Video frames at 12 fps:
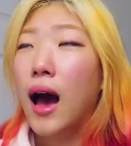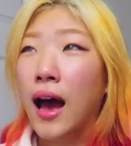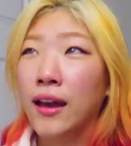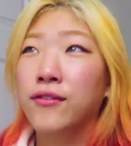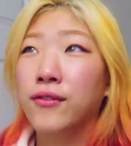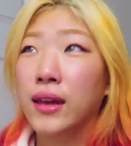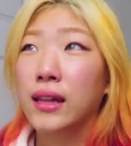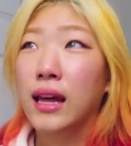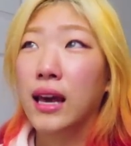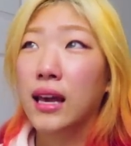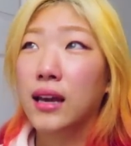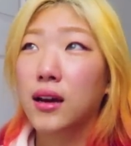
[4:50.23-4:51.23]
I feel
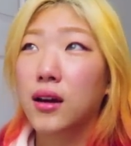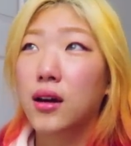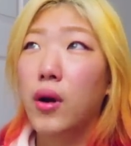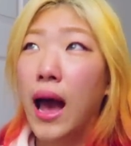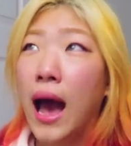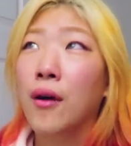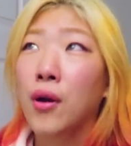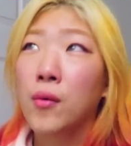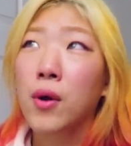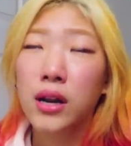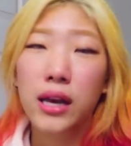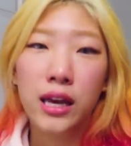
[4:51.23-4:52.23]
like how I
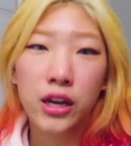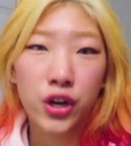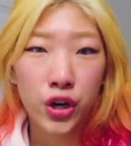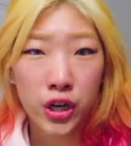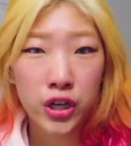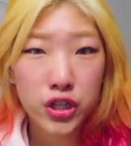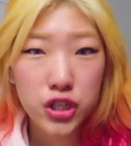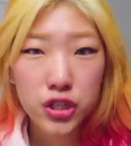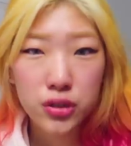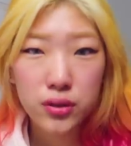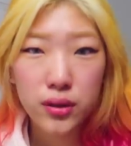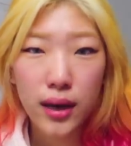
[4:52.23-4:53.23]
want to encourage
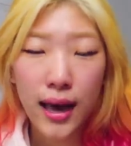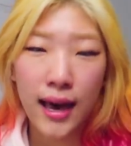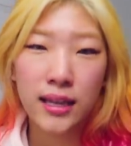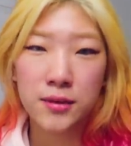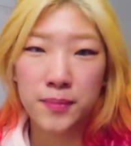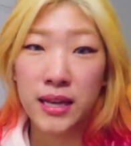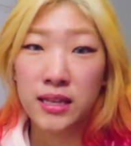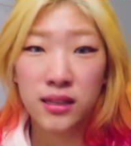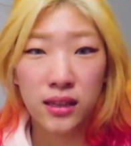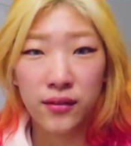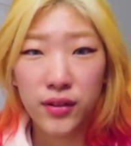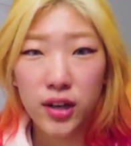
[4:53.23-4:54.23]
you has been
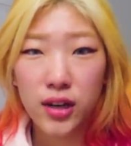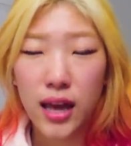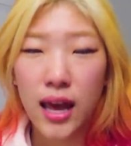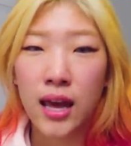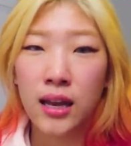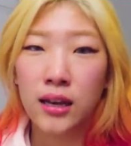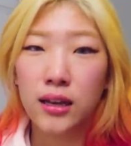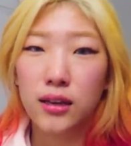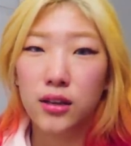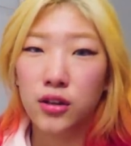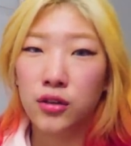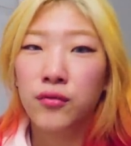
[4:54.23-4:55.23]
delivered and
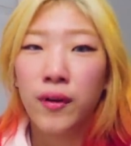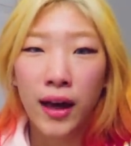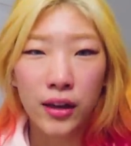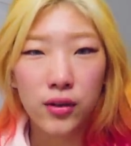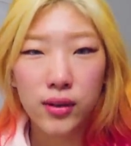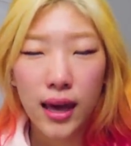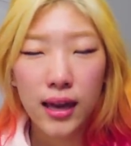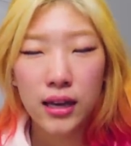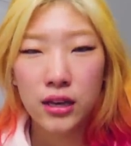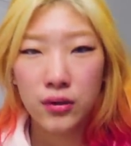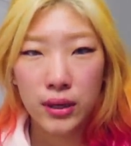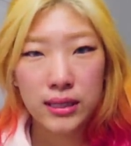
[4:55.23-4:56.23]
you value that
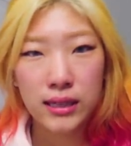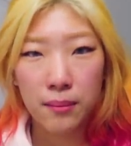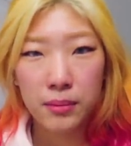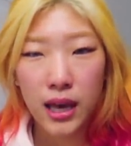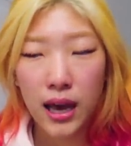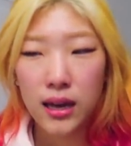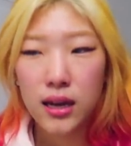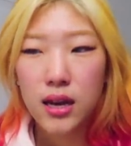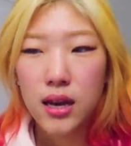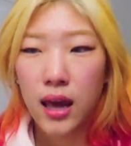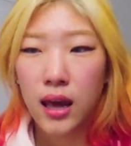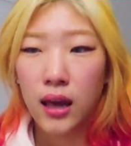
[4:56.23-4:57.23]
and you accept that.
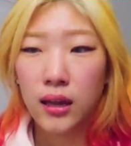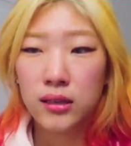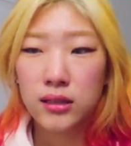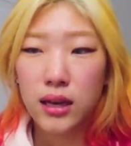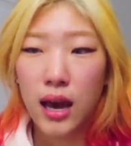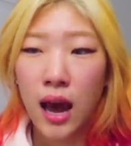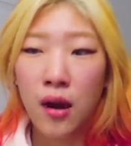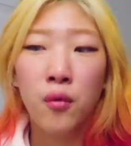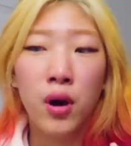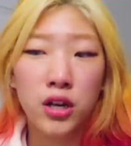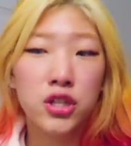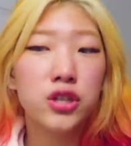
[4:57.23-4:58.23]
And I
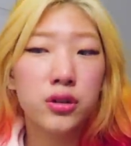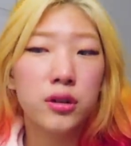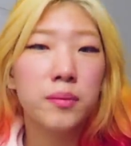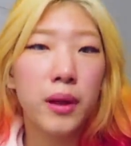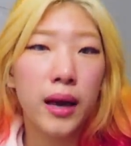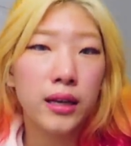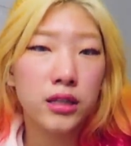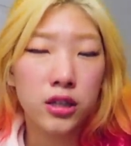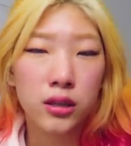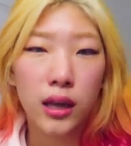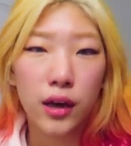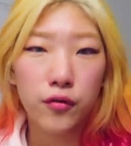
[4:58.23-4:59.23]
want you to apply it to
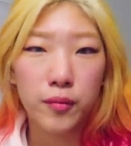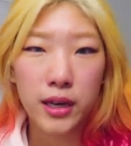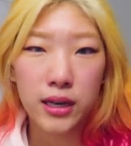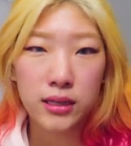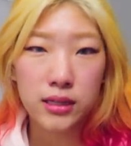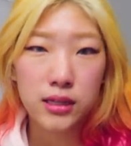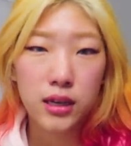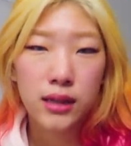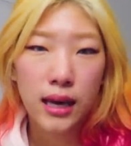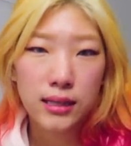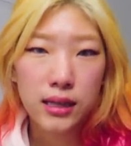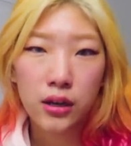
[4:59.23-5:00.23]
your life because
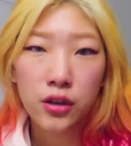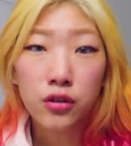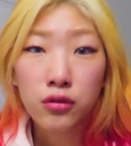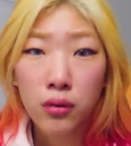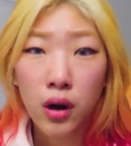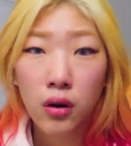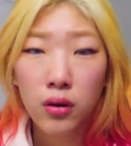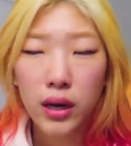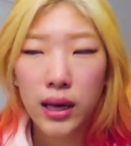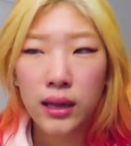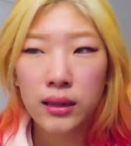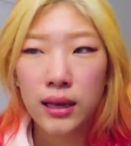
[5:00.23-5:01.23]
that's how you grow
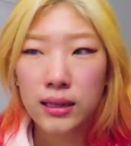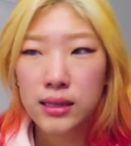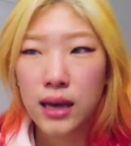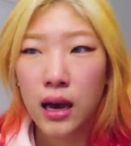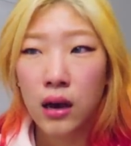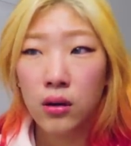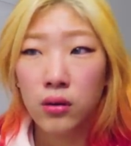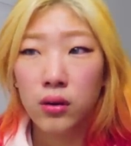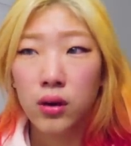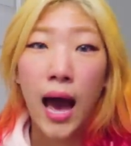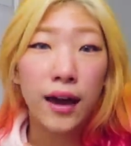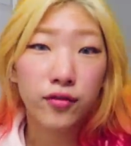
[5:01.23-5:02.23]
and that's
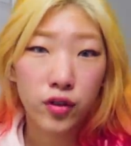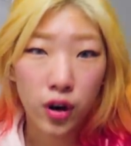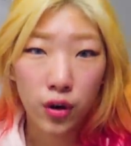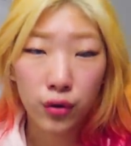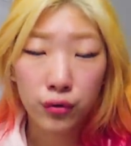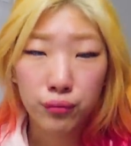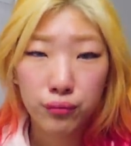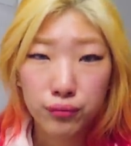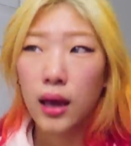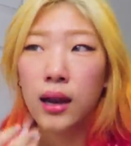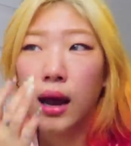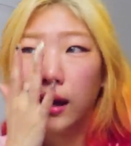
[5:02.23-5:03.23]
how I've grown.
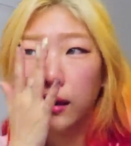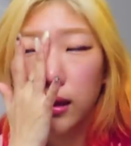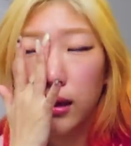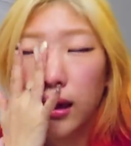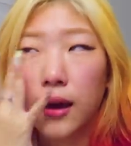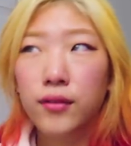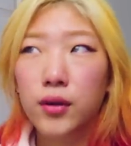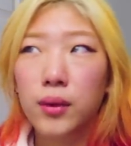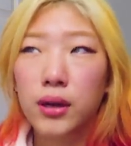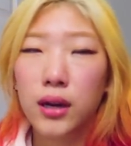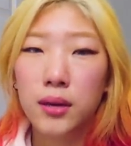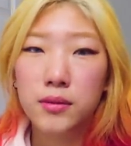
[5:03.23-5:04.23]
And think
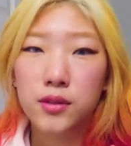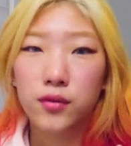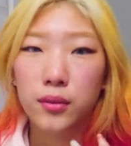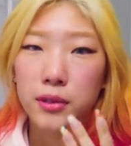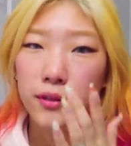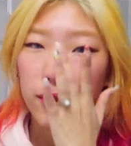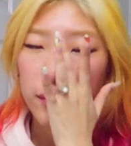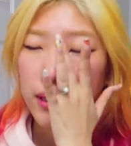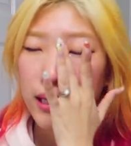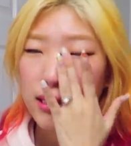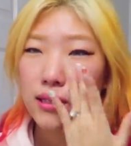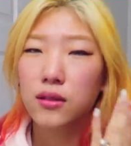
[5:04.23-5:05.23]
everyone comes from different
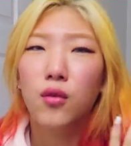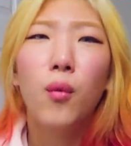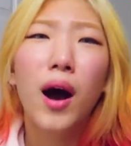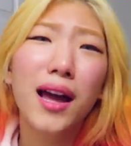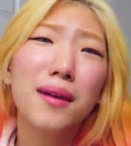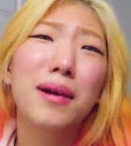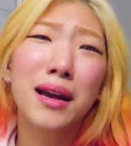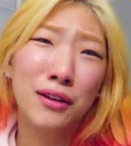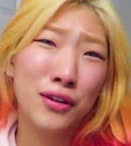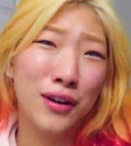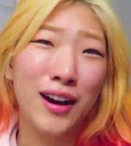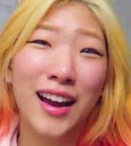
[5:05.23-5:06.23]
places. Why am I
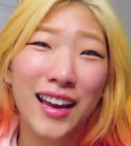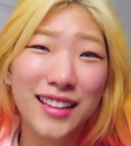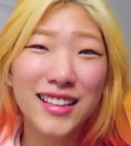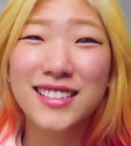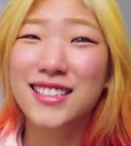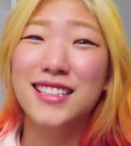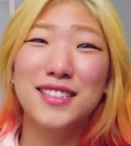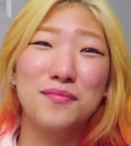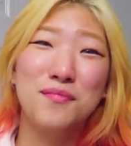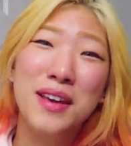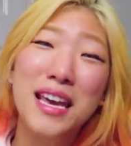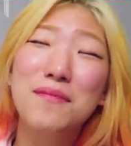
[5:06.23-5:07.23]
crying? This is
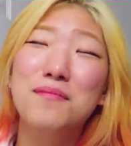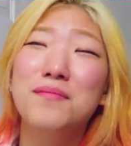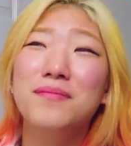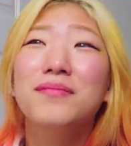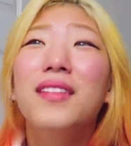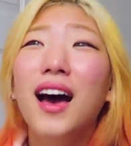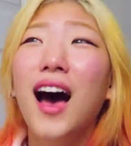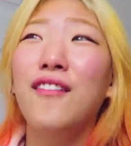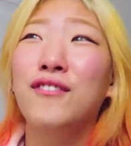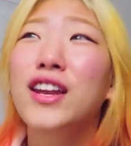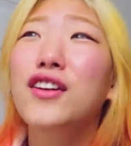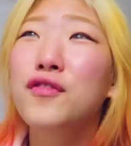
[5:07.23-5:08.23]
me,
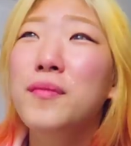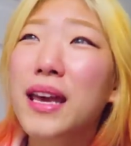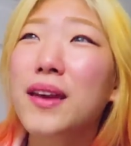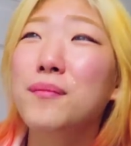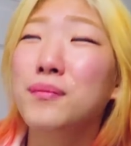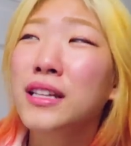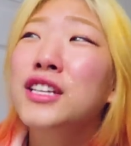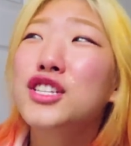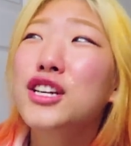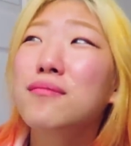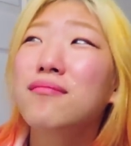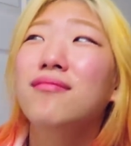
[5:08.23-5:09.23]
a video of me
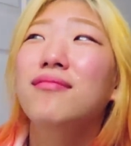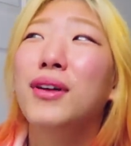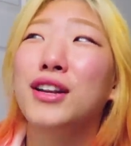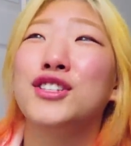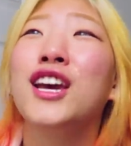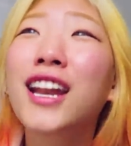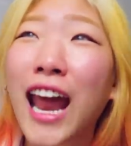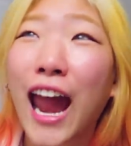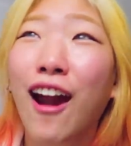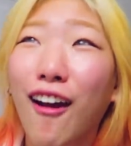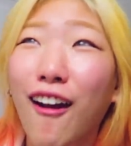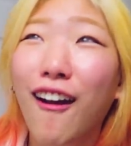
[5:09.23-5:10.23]
bleaching my chin
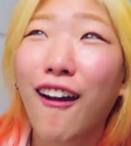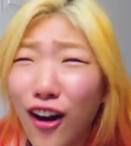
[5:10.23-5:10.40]
hair.